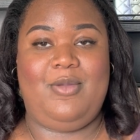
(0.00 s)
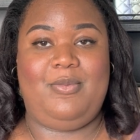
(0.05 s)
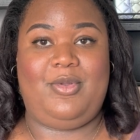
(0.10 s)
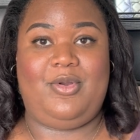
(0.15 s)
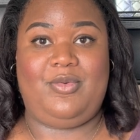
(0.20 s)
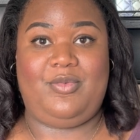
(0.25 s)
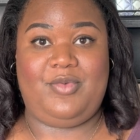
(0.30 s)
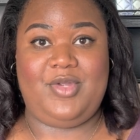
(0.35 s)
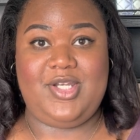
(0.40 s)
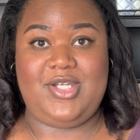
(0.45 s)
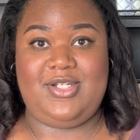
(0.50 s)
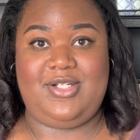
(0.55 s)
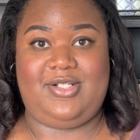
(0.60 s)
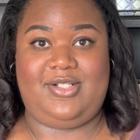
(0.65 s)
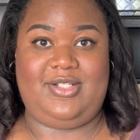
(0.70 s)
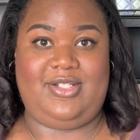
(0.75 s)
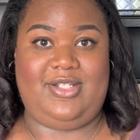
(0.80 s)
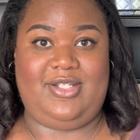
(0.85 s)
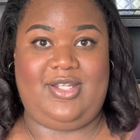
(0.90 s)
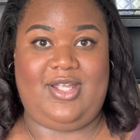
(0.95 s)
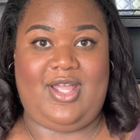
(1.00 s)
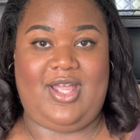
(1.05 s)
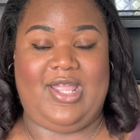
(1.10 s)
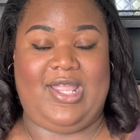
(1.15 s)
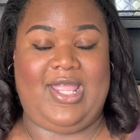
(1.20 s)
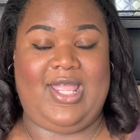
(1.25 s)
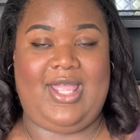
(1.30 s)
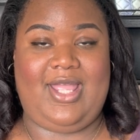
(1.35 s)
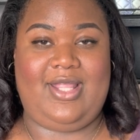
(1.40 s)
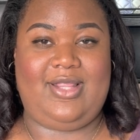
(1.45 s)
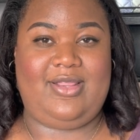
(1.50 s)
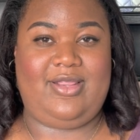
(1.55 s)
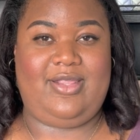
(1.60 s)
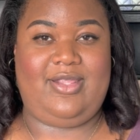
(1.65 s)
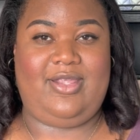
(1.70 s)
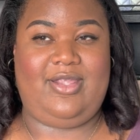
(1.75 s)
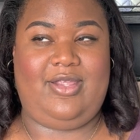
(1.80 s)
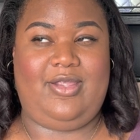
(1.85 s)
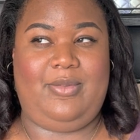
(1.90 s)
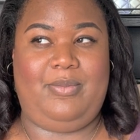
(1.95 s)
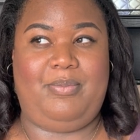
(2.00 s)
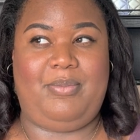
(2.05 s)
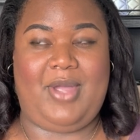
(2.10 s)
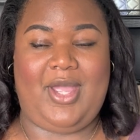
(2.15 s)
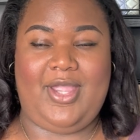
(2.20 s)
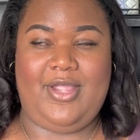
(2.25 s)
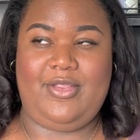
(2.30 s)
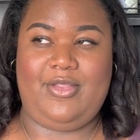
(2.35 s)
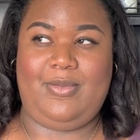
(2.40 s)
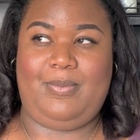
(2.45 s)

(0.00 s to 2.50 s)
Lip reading: But originally I had the by the